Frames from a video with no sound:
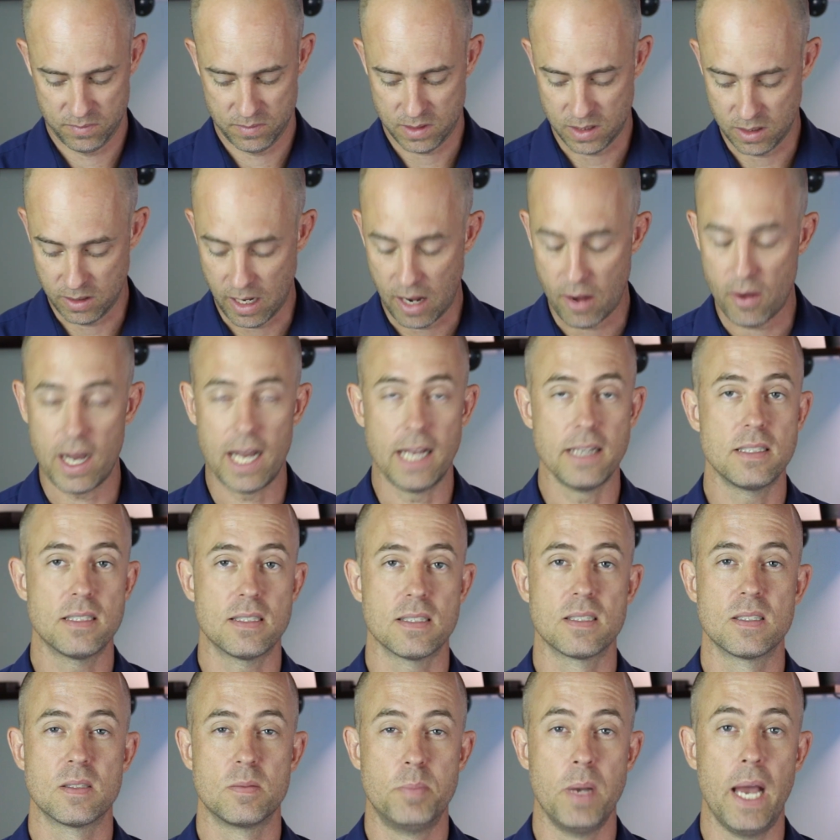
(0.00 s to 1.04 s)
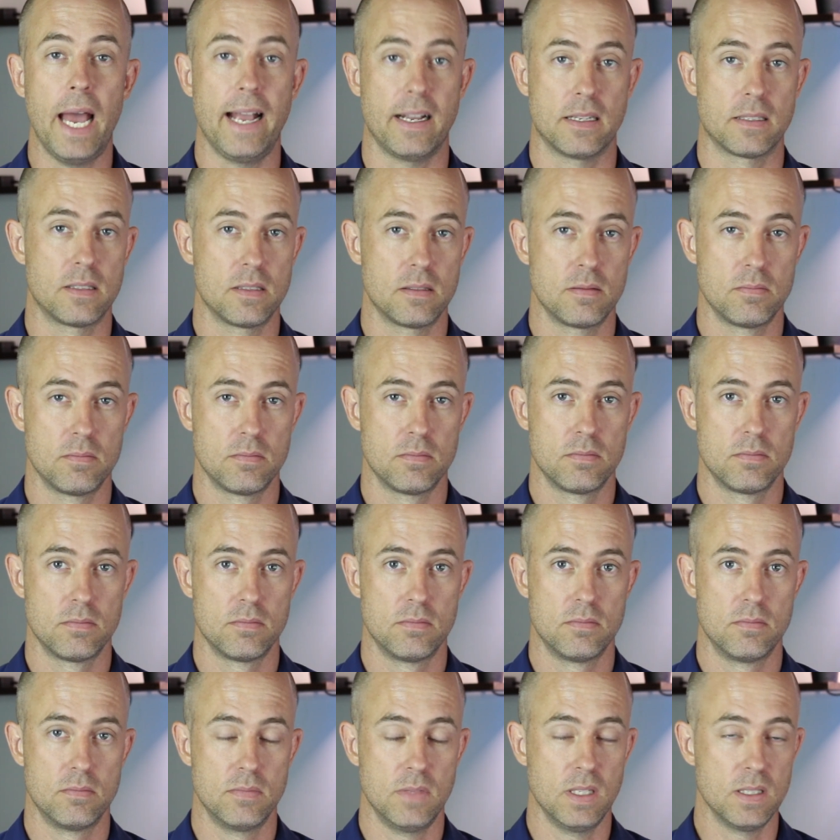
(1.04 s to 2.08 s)
So now I suspect
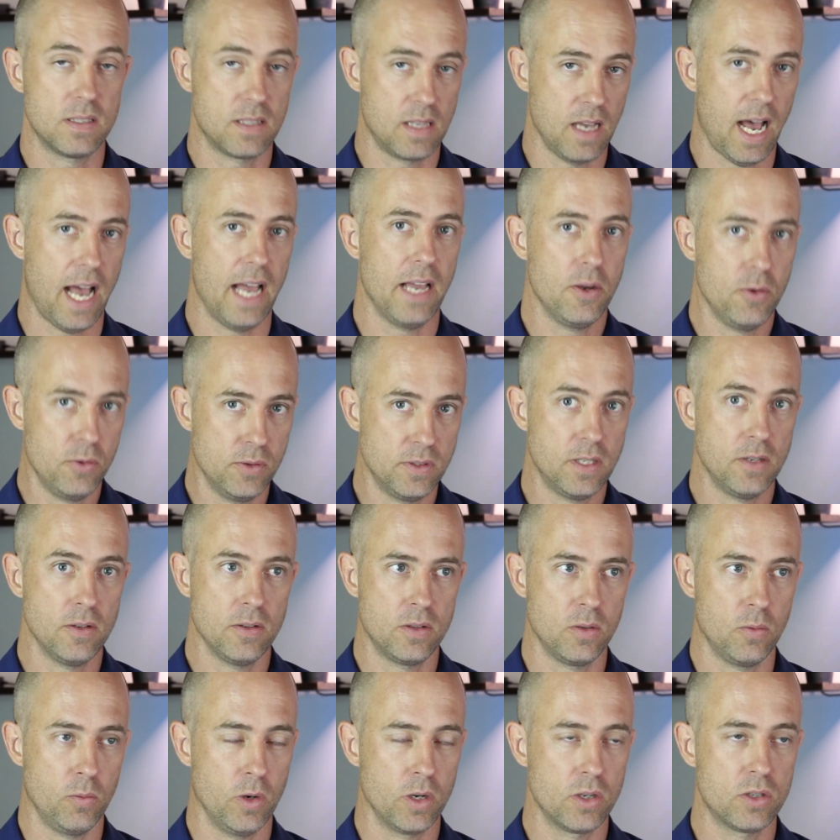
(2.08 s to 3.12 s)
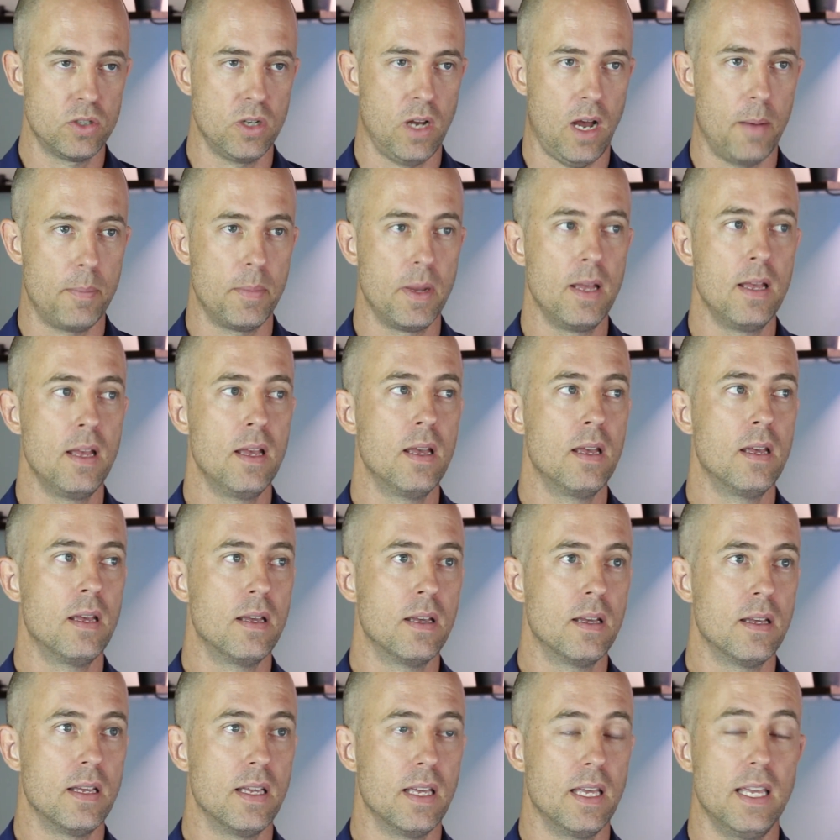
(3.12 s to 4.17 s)
this guy who's here at the workshop,
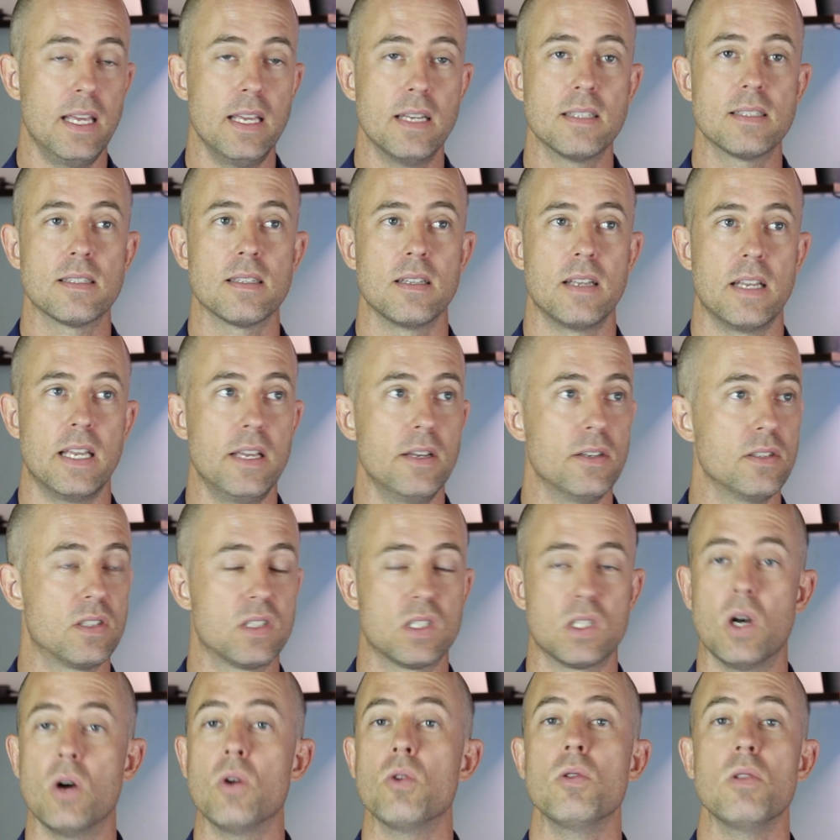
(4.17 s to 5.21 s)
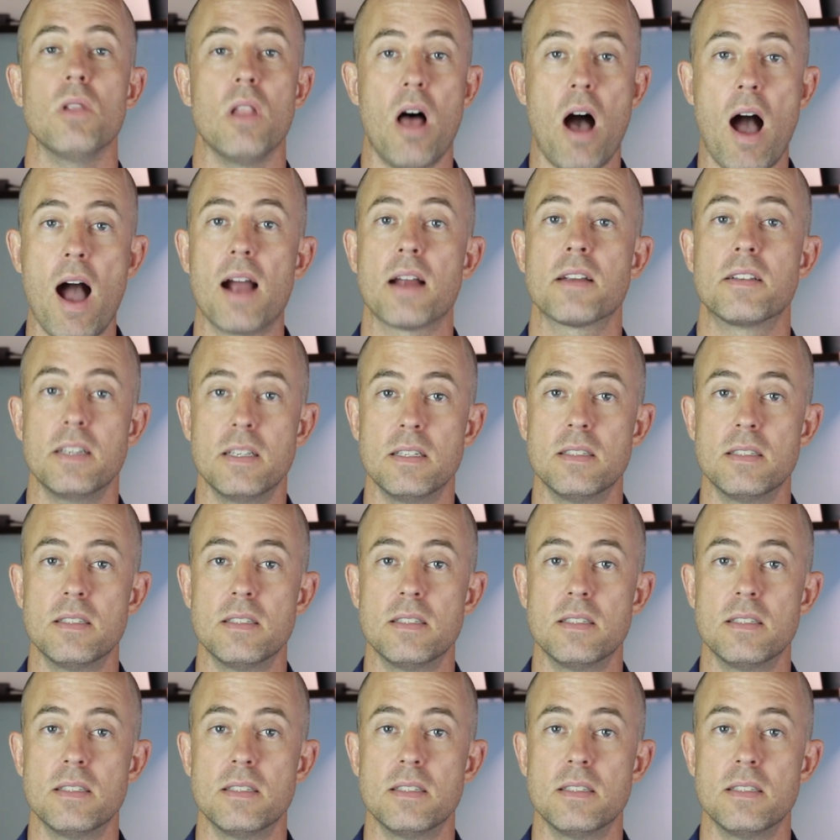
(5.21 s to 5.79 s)
he is he is so locked